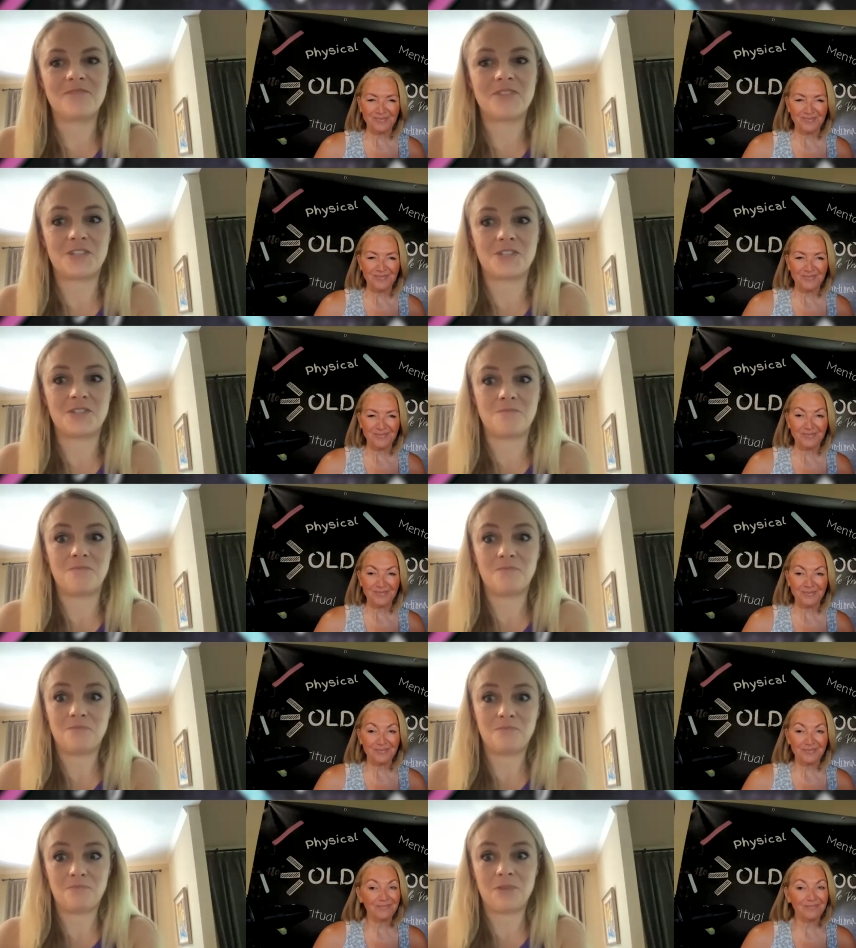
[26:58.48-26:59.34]
Speaker 1: just
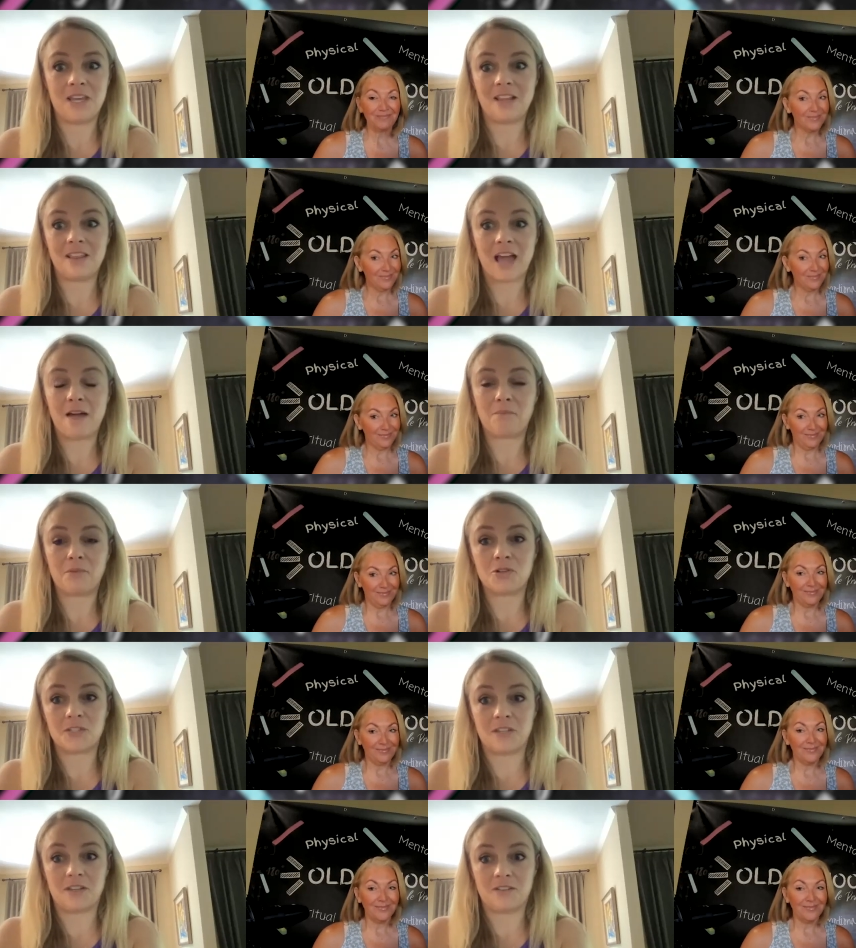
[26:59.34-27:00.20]
being that
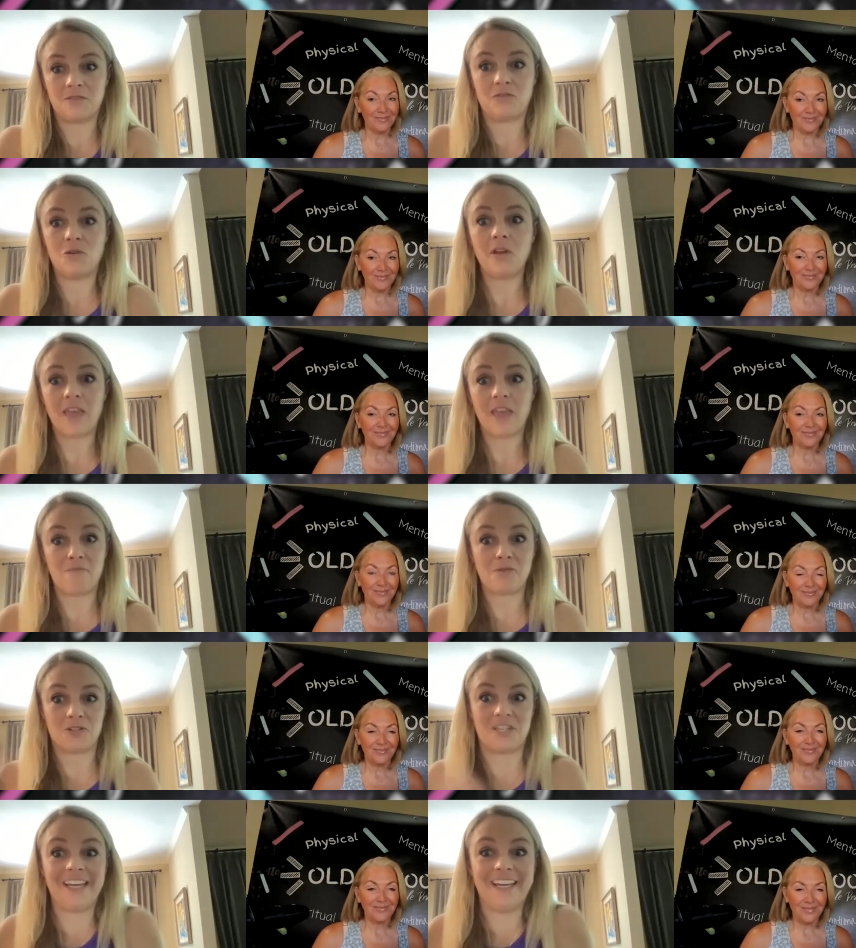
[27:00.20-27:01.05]
person for that
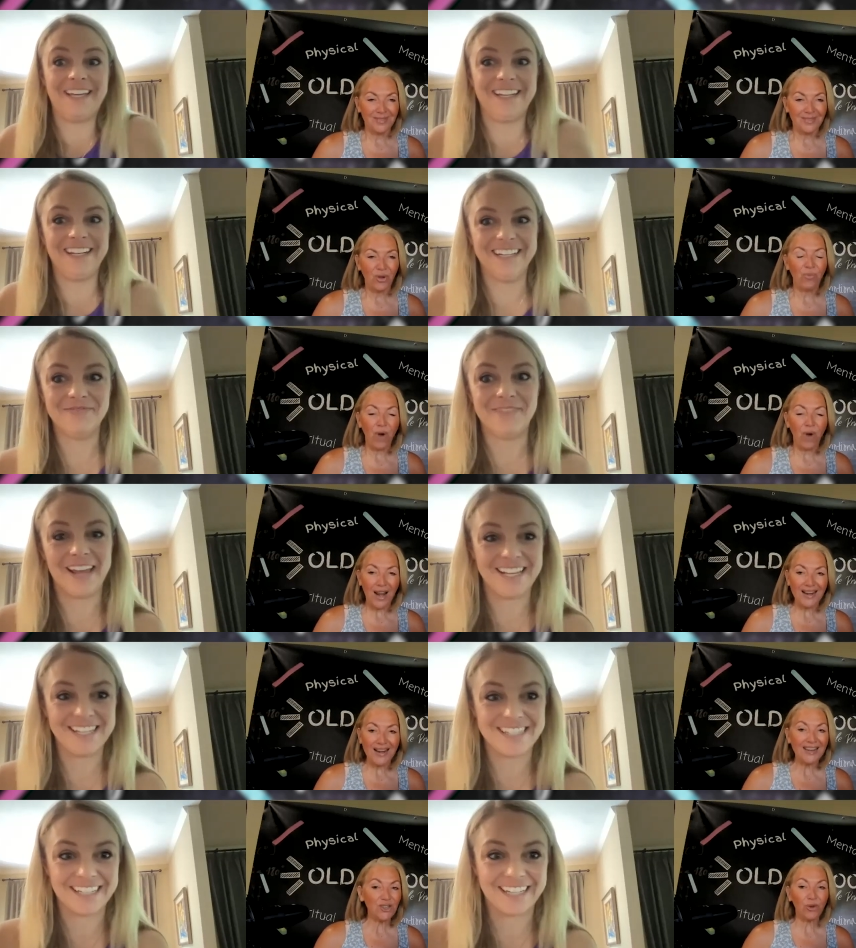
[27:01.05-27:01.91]
person.
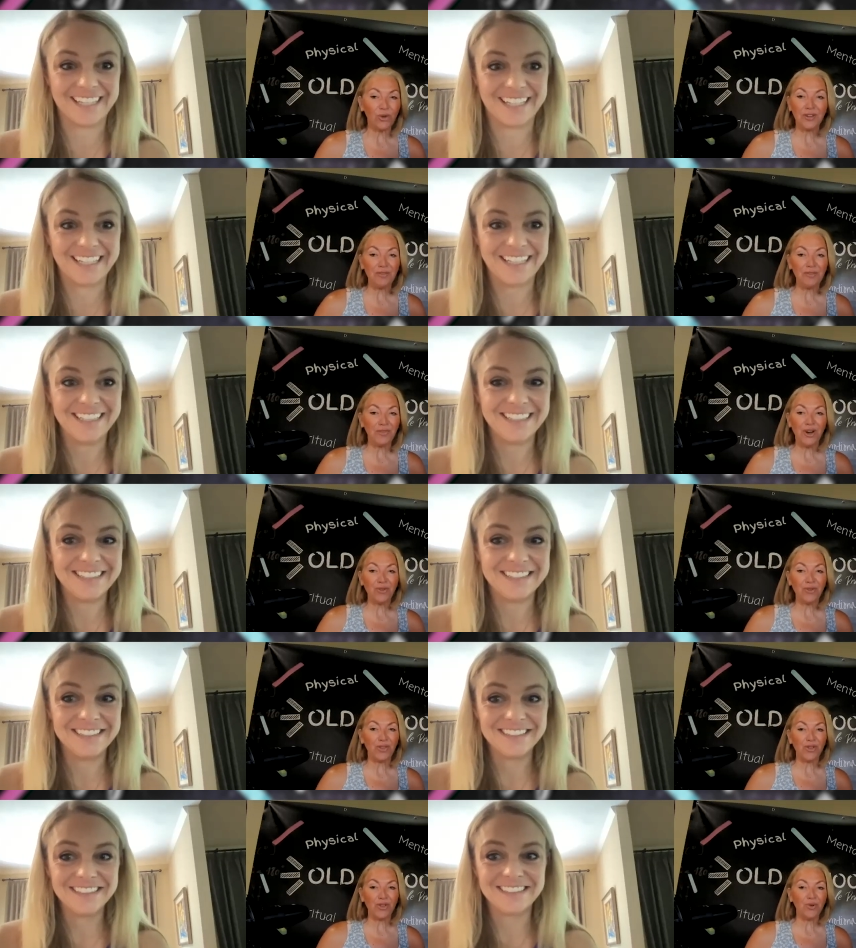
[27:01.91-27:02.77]
Speaker 2: Right. It's only fair
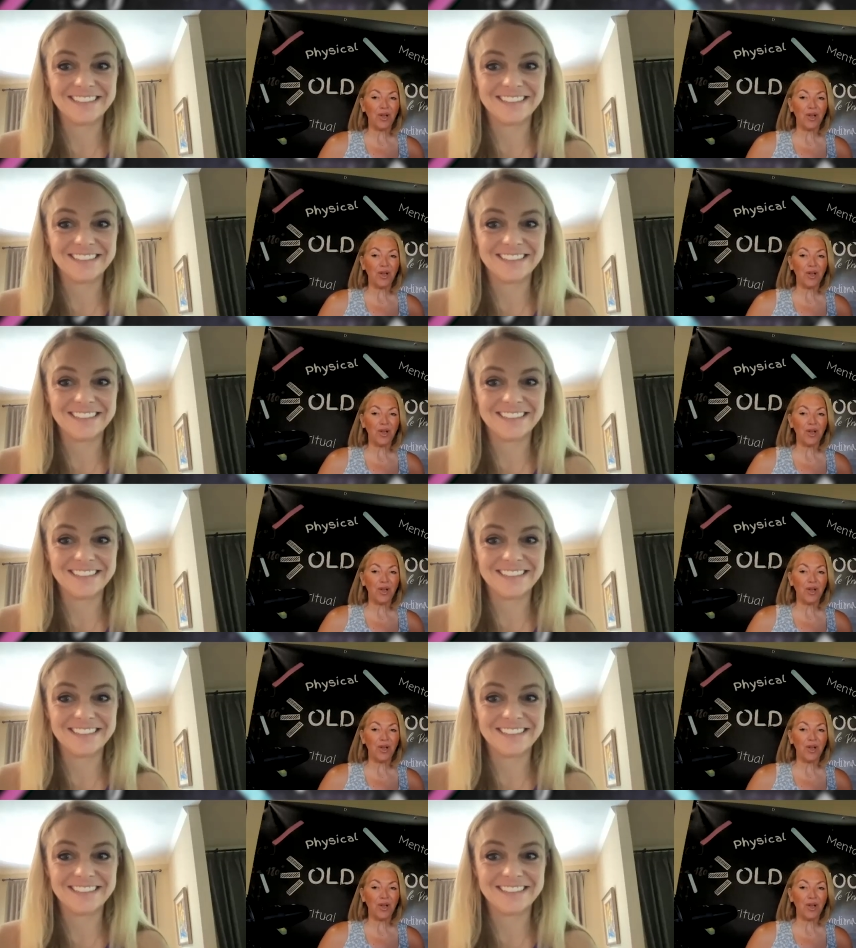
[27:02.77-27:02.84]
that you